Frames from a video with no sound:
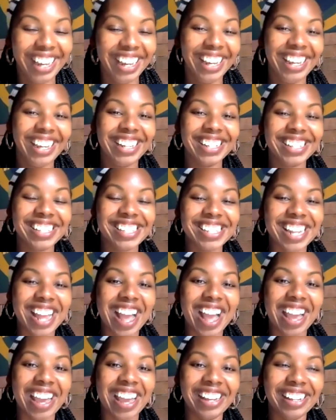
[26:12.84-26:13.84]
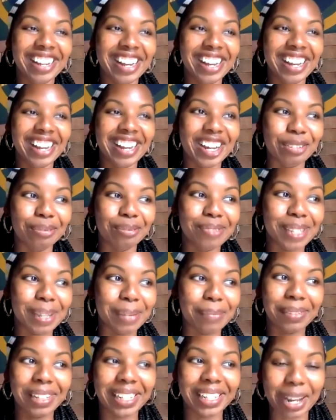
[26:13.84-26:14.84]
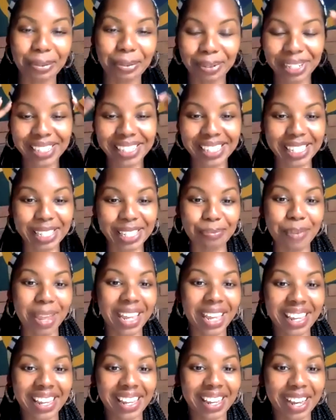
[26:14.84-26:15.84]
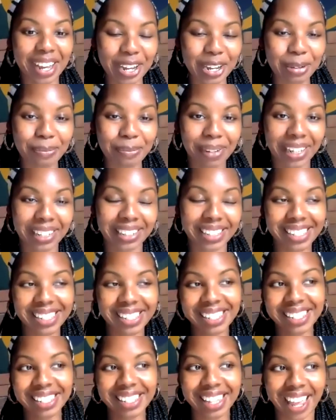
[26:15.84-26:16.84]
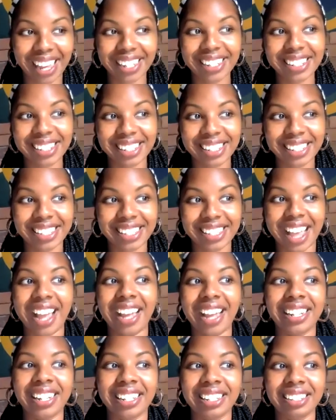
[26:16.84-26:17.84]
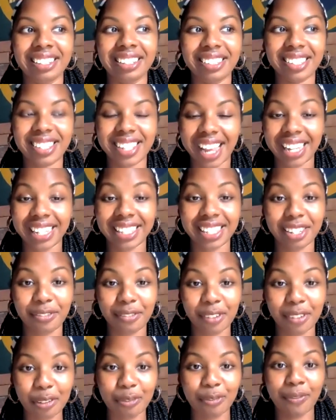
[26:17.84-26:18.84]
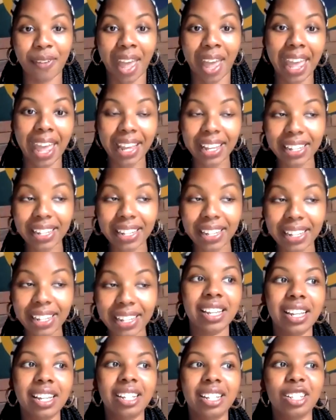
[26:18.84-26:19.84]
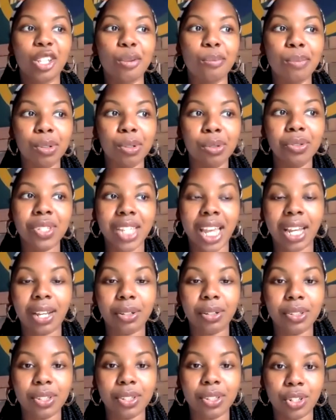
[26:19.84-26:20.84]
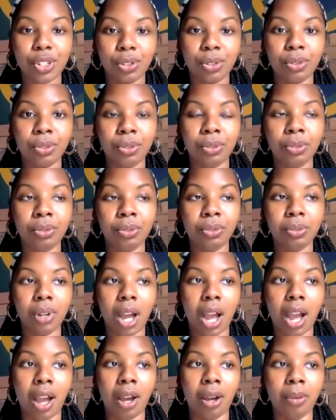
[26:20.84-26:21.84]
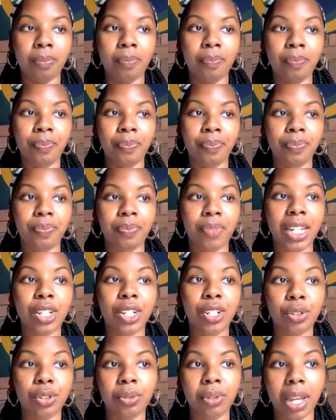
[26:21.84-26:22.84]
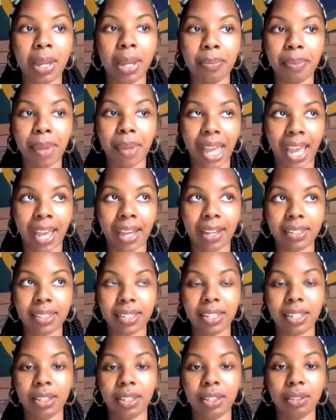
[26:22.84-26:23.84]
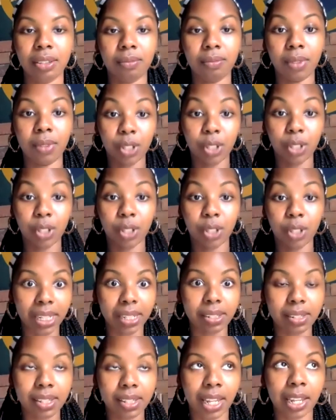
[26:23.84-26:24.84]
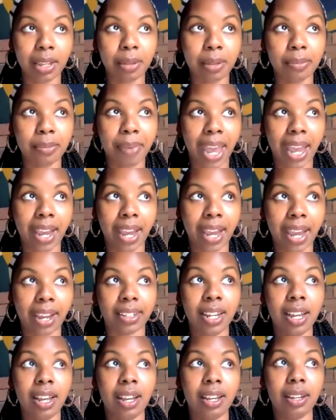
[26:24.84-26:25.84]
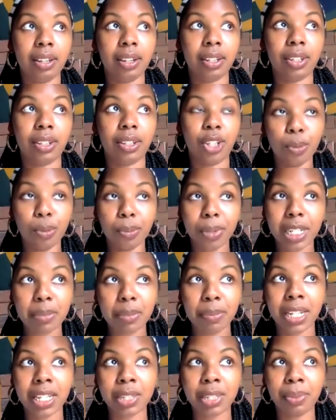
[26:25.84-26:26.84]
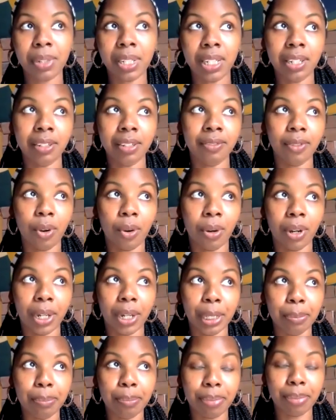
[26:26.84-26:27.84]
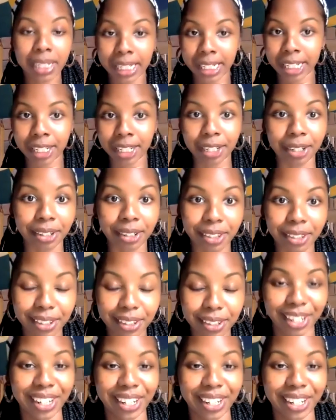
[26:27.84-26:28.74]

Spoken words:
It's not something that we're just making up. Like, this is actually scientific facts. The moon cycles do impact humans. They impact humans because we live on planet Earth.